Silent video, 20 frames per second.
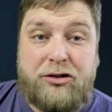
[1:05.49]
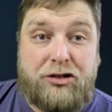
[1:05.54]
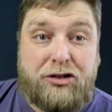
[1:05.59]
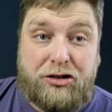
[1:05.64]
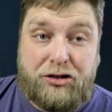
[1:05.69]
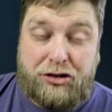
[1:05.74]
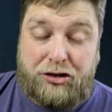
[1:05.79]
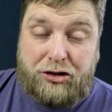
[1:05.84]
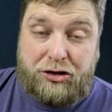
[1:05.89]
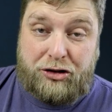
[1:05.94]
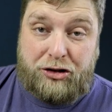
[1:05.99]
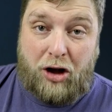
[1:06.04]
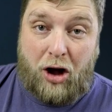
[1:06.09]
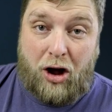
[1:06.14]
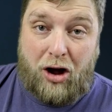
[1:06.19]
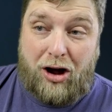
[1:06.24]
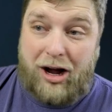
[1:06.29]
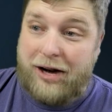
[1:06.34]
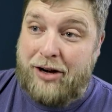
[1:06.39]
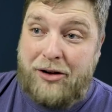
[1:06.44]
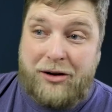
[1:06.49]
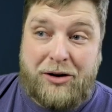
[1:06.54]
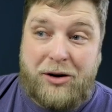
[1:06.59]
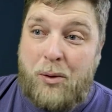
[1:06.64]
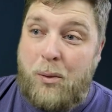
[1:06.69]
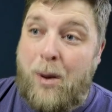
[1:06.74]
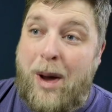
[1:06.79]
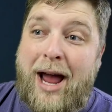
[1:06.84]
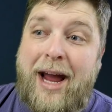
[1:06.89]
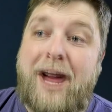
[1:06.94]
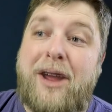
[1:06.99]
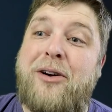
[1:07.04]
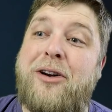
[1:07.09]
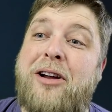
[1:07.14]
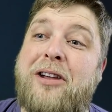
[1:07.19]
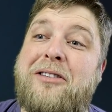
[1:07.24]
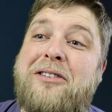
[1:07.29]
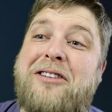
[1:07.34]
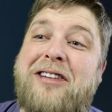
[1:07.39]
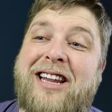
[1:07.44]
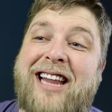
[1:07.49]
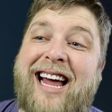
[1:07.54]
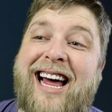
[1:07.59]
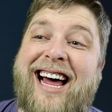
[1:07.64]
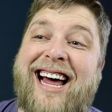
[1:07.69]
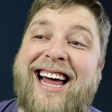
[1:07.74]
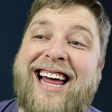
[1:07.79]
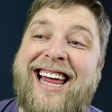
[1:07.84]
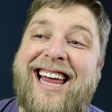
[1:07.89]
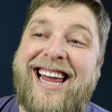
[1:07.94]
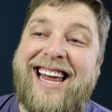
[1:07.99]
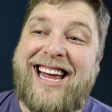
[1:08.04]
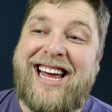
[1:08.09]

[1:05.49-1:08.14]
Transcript: Store, I don't know why I'm on to that.